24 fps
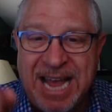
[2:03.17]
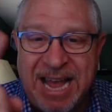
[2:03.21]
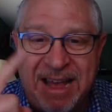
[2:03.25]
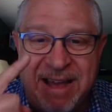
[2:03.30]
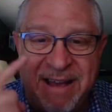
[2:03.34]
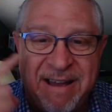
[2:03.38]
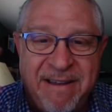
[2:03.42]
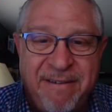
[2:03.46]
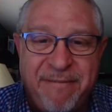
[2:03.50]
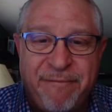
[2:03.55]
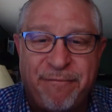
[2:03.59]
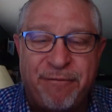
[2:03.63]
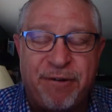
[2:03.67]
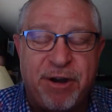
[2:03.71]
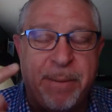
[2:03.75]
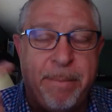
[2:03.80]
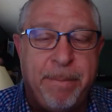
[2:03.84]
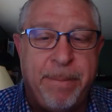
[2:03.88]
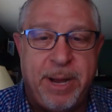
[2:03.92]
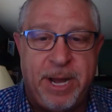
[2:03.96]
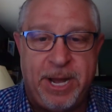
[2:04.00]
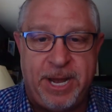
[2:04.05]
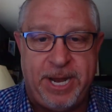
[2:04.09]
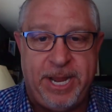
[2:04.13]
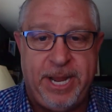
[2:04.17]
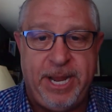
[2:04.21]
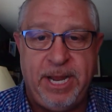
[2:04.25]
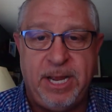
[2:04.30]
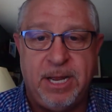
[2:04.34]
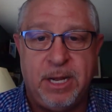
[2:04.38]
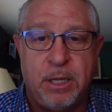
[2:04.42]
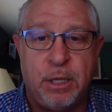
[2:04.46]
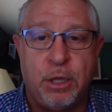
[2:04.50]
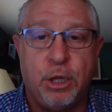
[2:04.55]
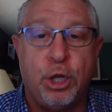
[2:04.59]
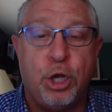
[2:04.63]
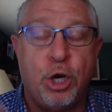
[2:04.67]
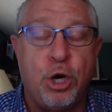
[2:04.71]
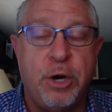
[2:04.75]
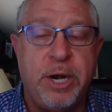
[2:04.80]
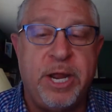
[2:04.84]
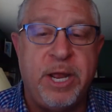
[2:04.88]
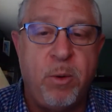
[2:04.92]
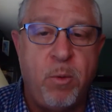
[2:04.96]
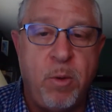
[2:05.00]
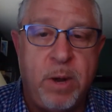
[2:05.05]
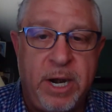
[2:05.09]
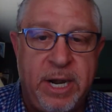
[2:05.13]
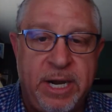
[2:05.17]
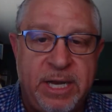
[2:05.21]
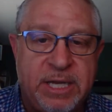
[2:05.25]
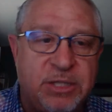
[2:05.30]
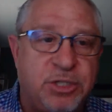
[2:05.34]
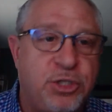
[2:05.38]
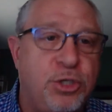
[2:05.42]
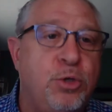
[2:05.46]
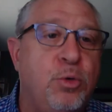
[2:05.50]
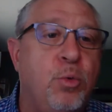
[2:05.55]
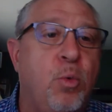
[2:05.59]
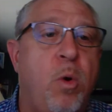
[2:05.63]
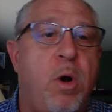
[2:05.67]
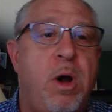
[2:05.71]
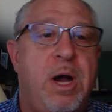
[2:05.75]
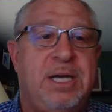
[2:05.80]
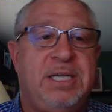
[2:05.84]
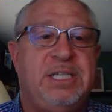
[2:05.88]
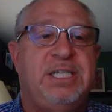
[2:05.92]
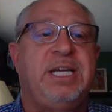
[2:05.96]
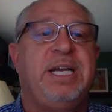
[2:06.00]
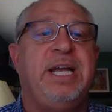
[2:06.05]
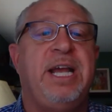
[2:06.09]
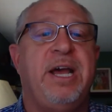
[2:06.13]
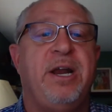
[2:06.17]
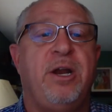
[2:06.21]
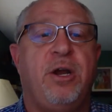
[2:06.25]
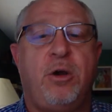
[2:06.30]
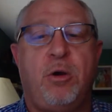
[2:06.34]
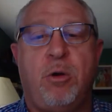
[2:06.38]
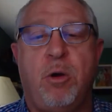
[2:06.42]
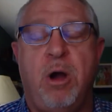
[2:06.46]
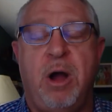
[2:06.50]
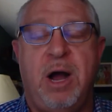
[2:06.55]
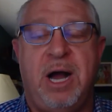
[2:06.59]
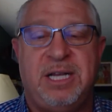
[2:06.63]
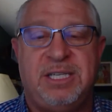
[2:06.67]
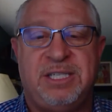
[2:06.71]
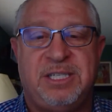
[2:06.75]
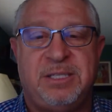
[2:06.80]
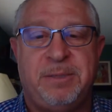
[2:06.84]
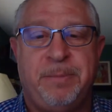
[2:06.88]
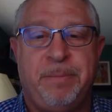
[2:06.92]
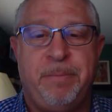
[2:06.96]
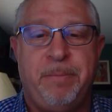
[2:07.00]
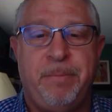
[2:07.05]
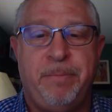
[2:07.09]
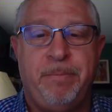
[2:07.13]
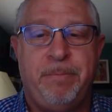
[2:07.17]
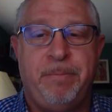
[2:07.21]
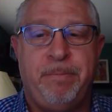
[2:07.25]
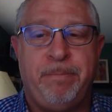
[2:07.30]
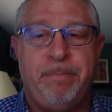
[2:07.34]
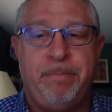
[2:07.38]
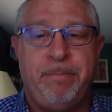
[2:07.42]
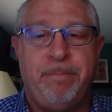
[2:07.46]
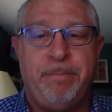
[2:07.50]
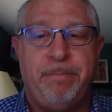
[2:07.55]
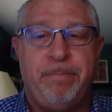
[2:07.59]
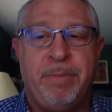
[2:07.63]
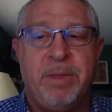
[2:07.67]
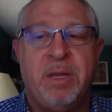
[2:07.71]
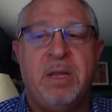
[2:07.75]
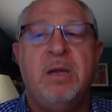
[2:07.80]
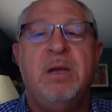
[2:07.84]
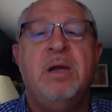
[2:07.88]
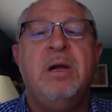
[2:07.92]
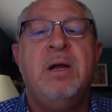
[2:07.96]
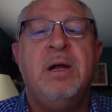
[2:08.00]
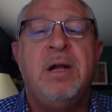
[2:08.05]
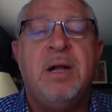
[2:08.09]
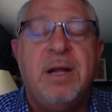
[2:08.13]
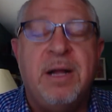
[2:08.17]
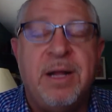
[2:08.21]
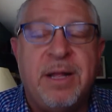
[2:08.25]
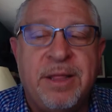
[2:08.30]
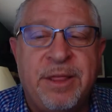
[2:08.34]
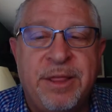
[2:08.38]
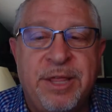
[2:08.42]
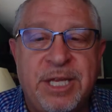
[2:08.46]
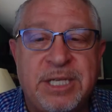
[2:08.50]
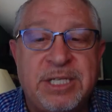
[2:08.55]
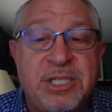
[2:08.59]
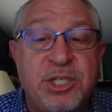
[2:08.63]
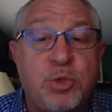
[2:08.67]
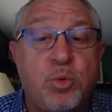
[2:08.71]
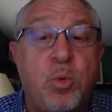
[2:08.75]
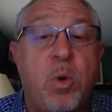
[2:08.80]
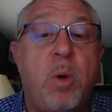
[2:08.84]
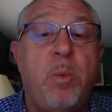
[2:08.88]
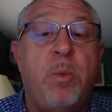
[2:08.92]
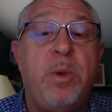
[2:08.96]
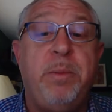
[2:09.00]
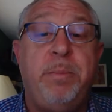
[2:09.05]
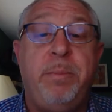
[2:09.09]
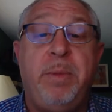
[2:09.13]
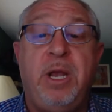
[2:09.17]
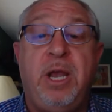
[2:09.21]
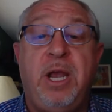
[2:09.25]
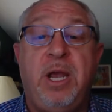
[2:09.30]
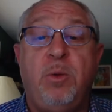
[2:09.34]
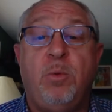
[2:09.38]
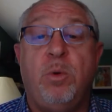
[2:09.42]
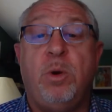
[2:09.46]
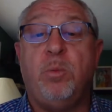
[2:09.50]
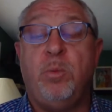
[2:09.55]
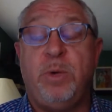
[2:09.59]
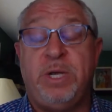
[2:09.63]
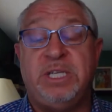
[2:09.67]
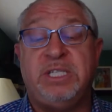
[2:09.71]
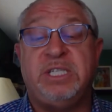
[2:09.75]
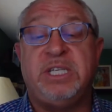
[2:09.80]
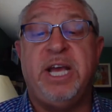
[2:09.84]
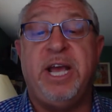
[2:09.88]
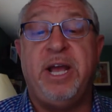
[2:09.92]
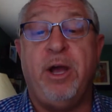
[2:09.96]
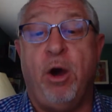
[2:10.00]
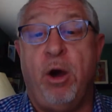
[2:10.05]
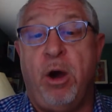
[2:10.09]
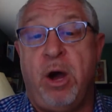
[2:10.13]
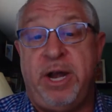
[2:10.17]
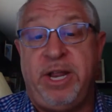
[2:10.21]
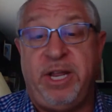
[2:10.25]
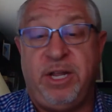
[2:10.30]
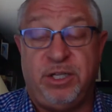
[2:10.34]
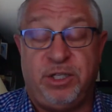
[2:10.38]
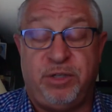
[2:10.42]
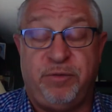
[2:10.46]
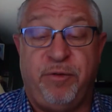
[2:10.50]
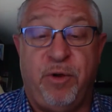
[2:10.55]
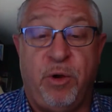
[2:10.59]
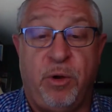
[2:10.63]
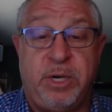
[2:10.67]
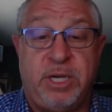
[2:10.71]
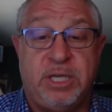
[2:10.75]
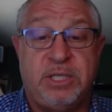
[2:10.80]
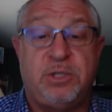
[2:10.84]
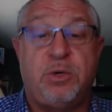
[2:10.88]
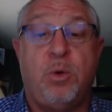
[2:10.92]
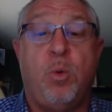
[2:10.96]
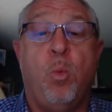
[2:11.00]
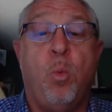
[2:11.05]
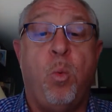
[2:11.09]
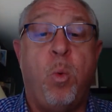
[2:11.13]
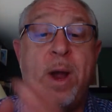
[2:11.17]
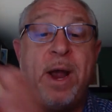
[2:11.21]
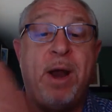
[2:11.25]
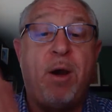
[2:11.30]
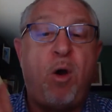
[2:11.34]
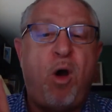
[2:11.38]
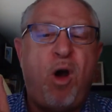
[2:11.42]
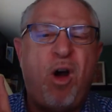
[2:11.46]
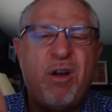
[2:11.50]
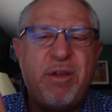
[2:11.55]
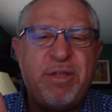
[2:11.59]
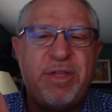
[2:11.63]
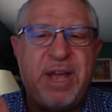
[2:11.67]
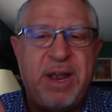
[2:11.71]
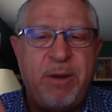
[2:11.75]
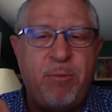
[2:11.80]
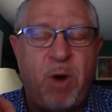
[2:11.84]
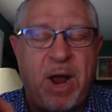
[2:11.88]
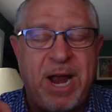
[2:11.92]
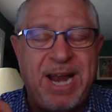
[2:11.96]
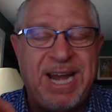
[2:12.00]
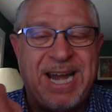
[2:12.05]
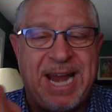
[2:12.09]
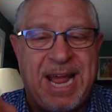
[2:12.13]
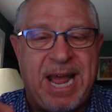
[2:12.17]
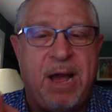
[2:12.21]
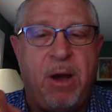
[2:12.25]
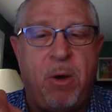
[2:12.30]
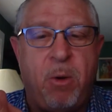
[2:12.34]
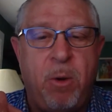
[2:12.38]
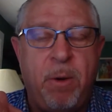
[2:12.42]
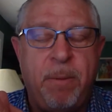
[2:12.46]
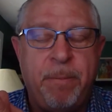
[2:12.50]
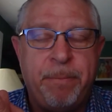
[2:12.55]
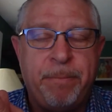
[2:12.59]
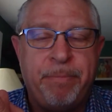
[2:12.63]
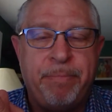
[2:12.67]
everybody learning what it is you want to get across? This is what we mean when we say audience focused. Where are they right now?